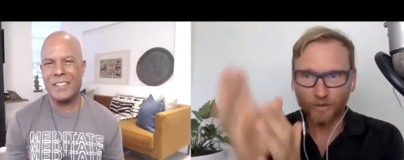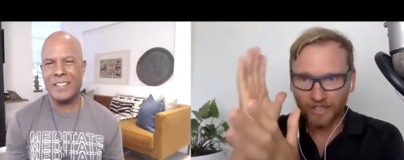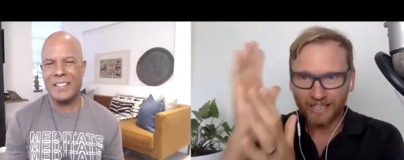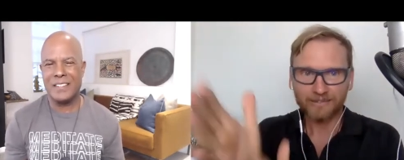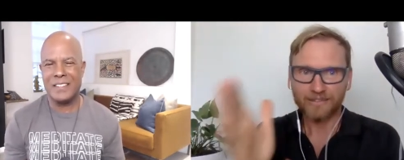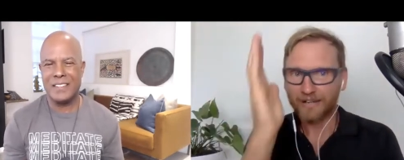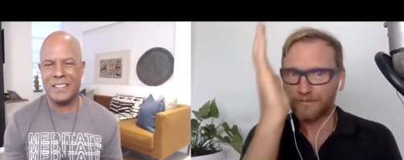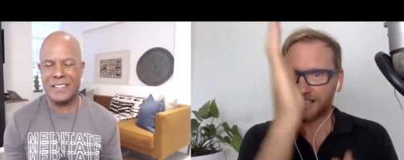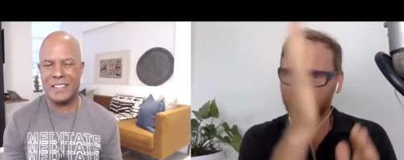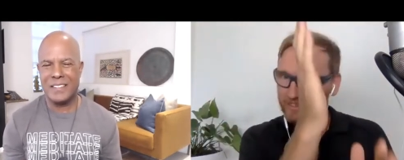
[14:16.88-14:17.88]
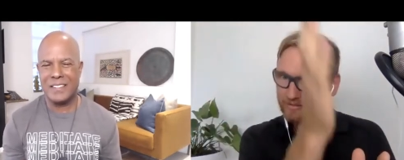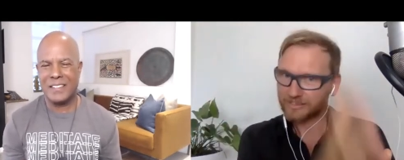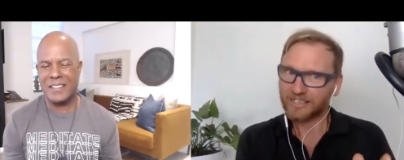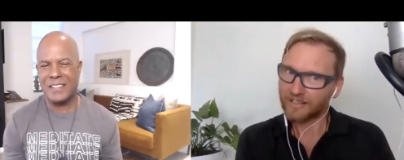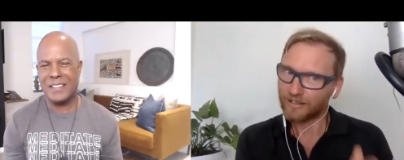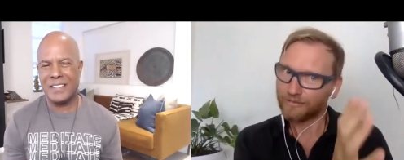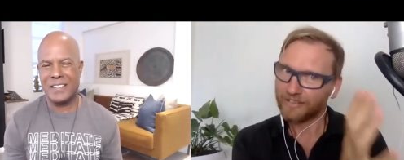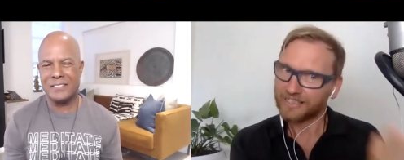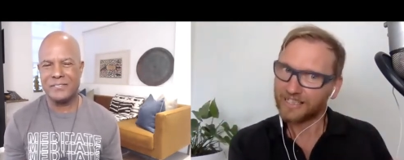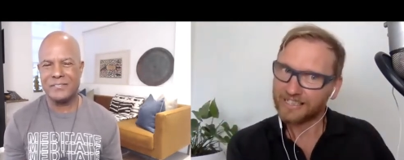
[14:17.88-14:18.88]
Speaker 1: all I, everything else was cut
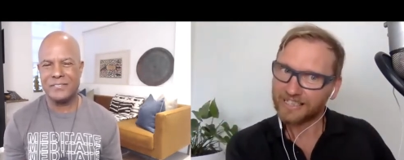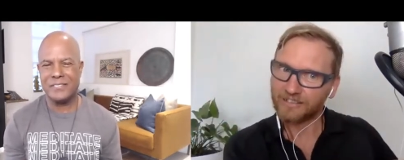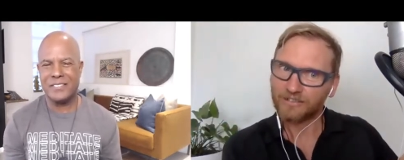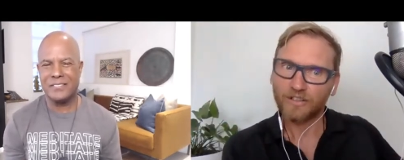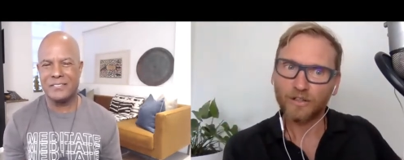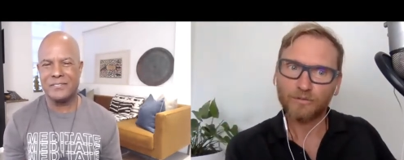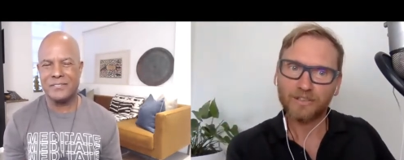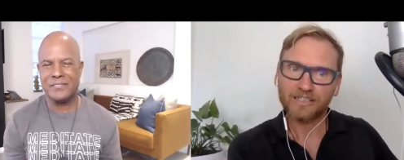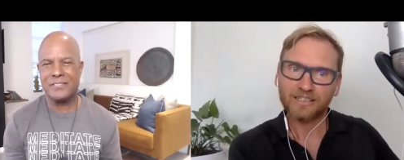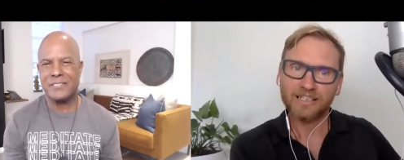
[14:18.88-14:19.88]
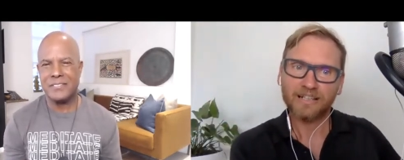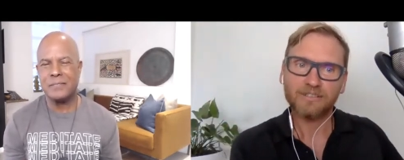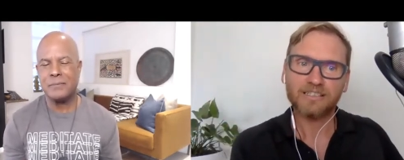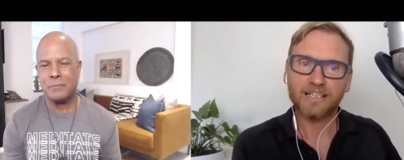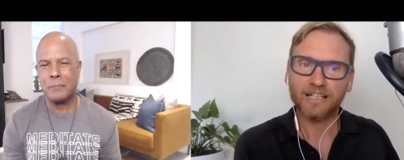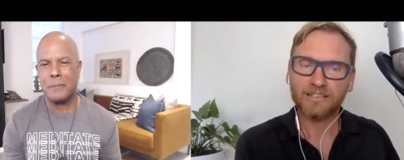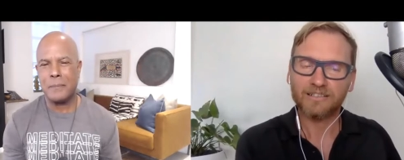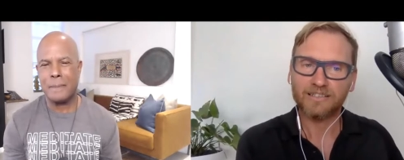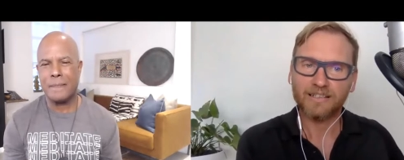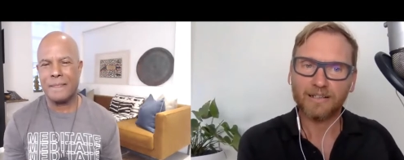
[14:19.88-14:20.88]
off. I, I did not know that there was a,
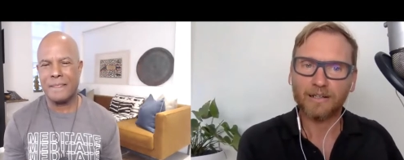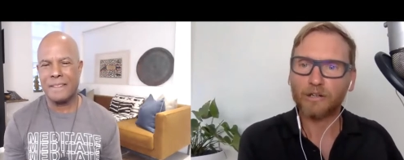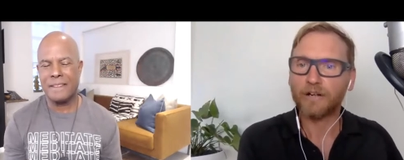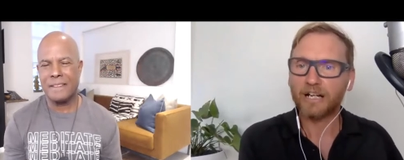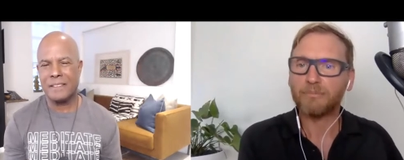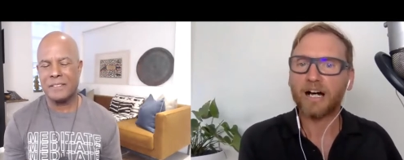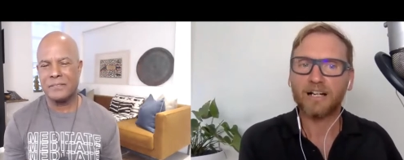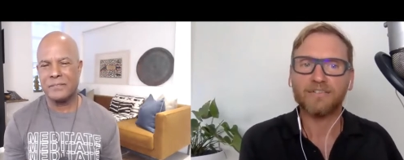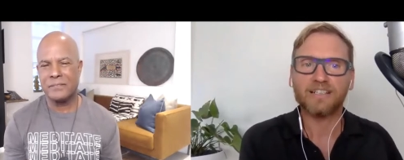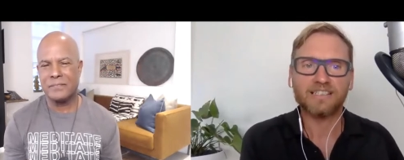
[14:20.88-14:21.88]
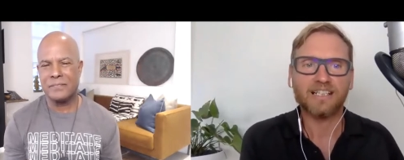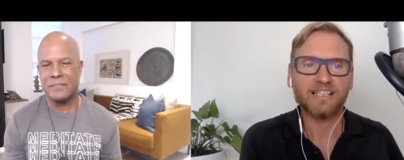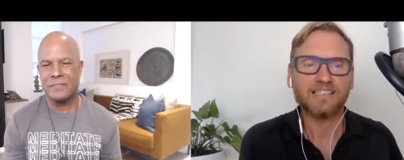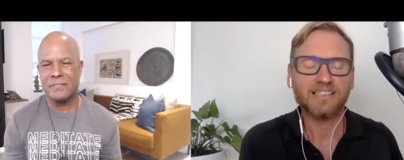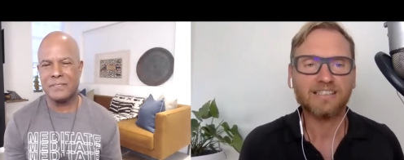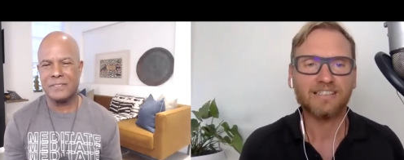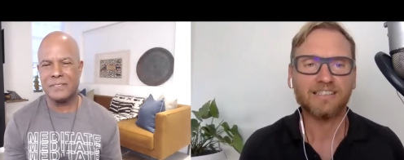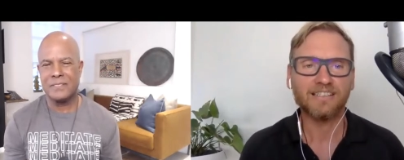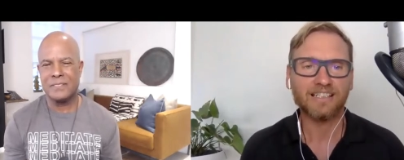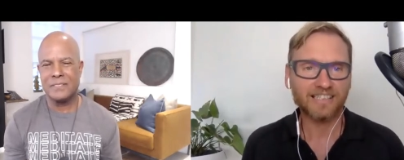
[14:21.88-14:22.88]
a greater part of us that
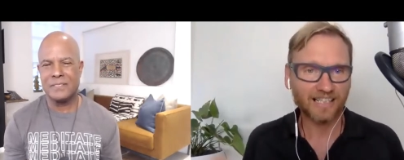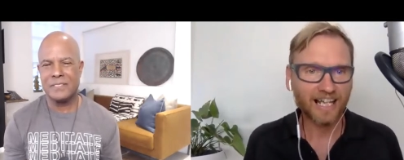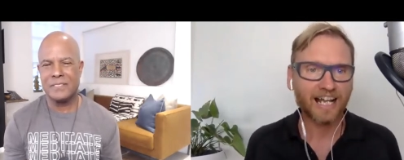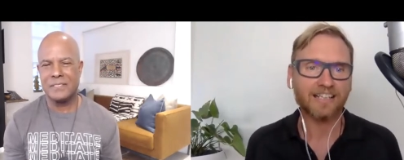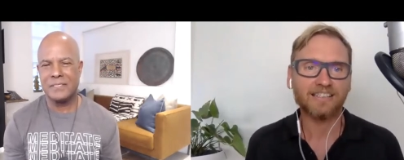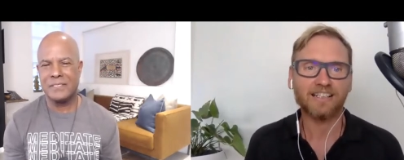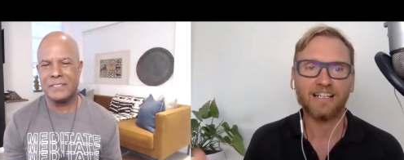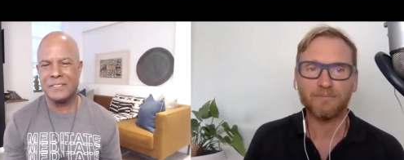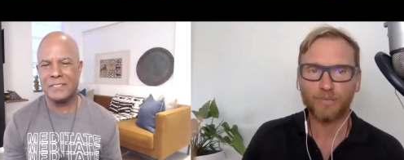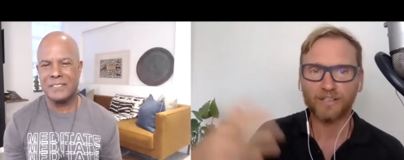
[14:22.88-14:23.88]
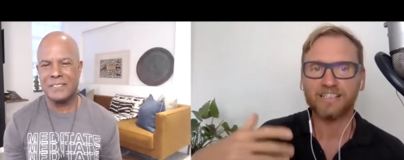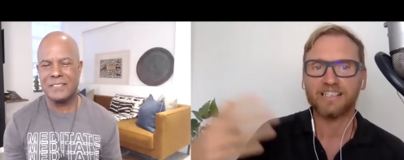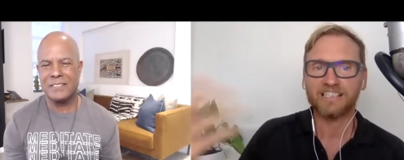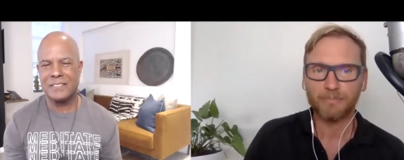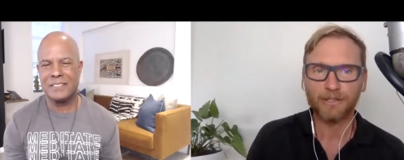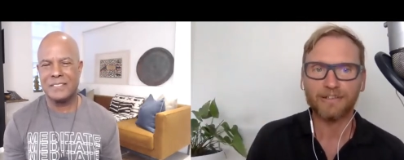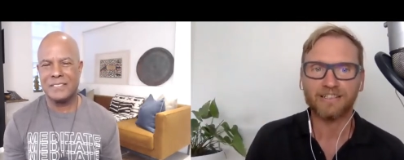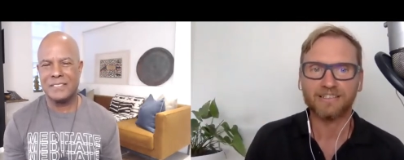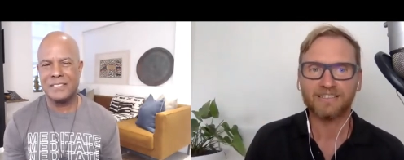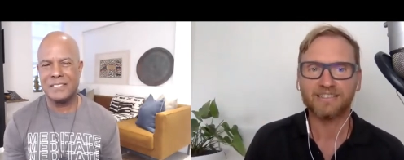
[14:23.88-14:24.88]
existed until I had an embodied
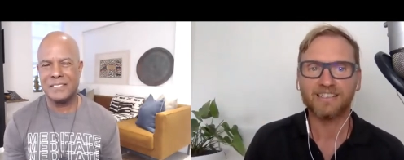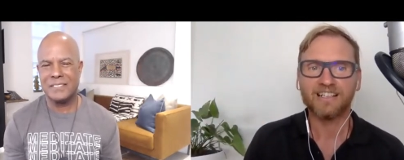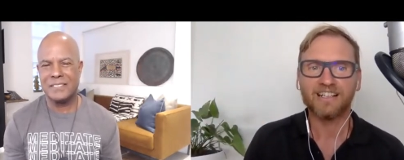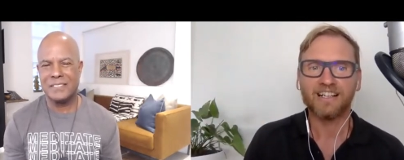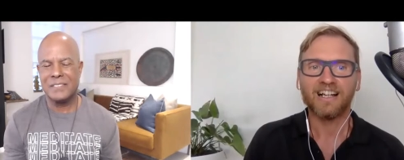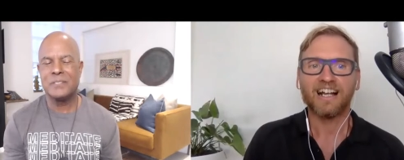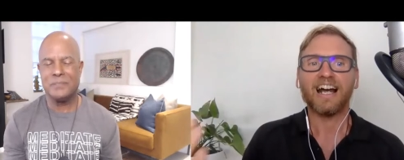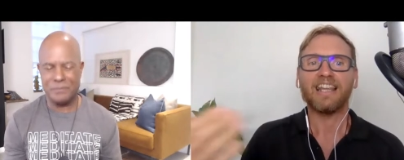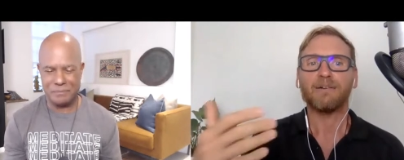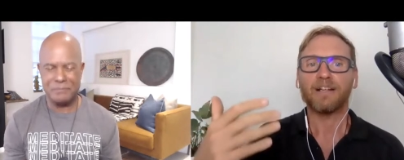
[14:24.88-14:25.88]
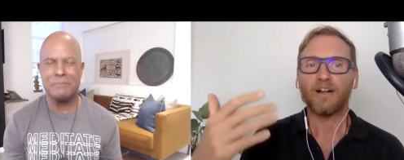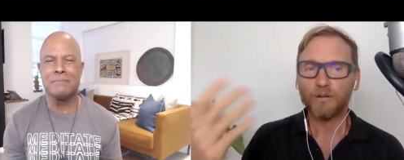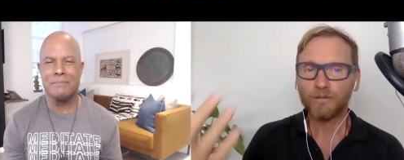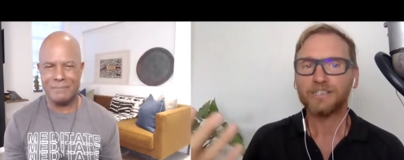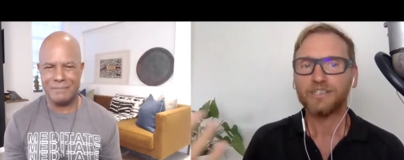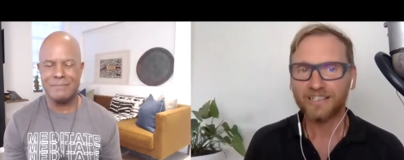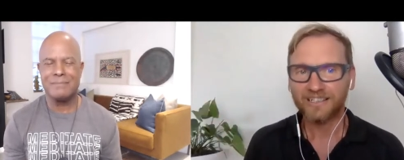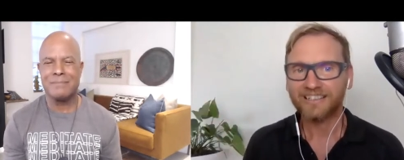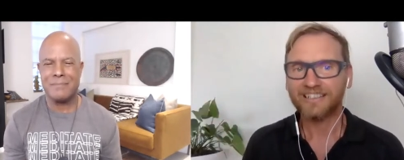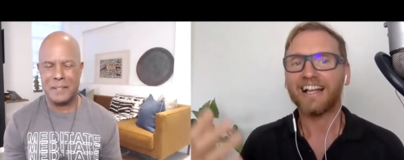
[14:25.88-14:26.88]
experience. And I went, holy
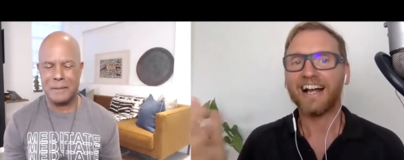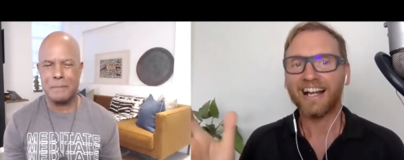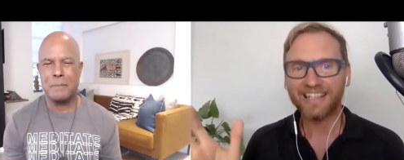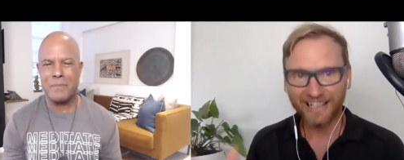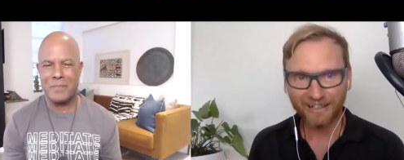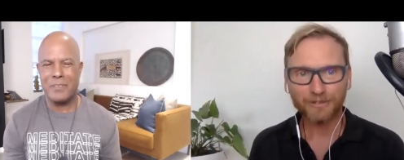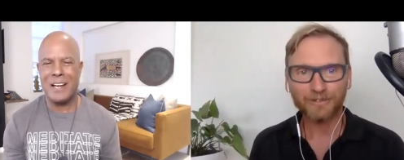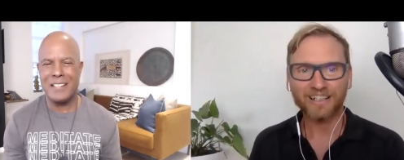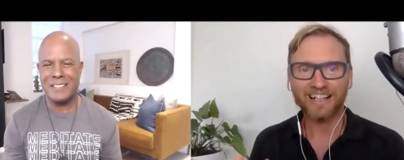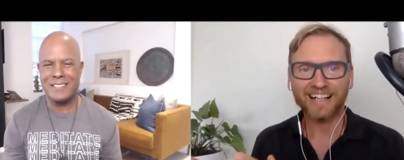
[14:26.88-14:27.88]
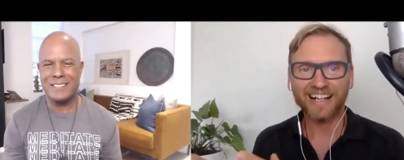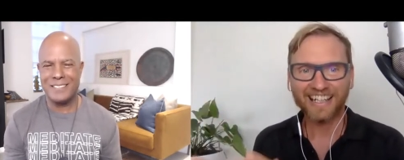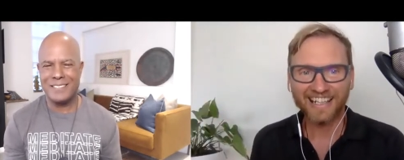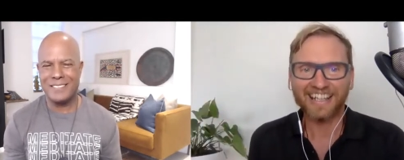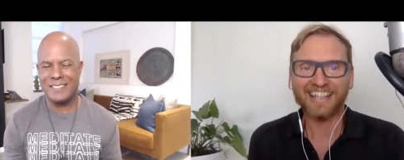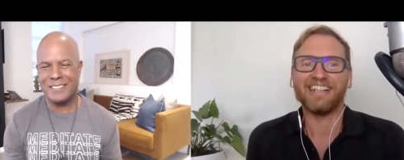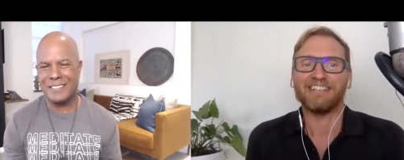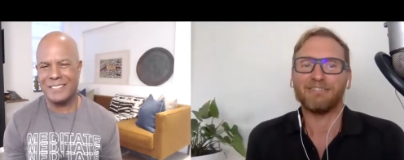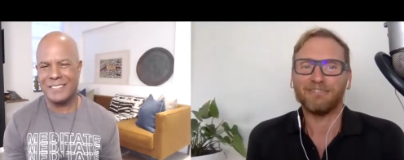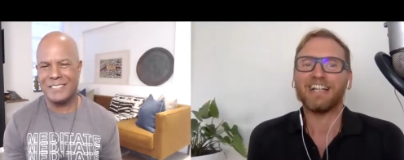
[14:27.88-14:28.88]
shit, I now, I get
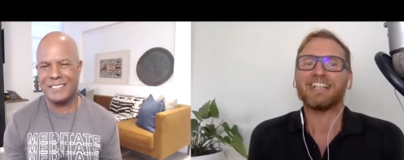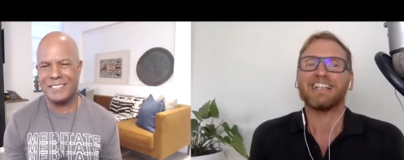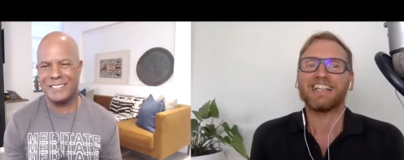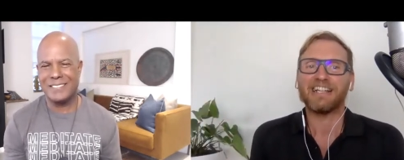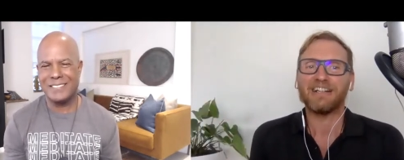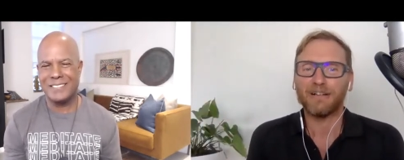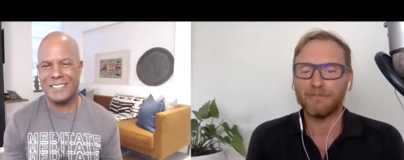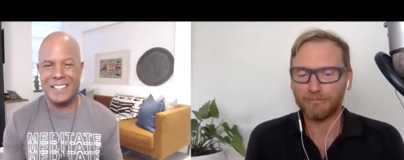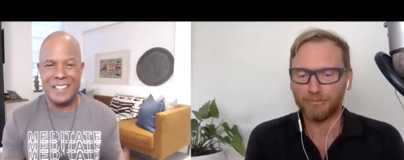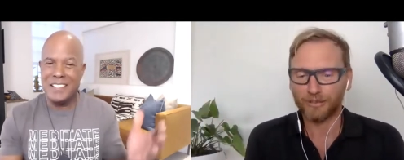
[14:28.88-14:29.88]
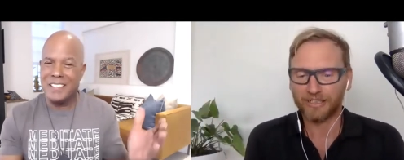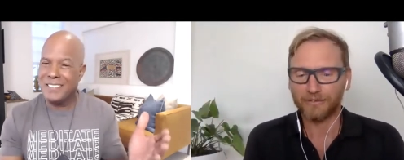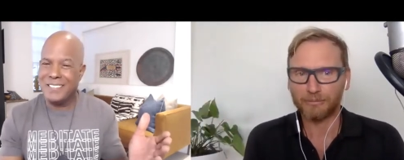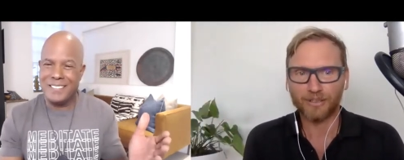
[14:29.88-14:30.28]
it finally. You know, every book, every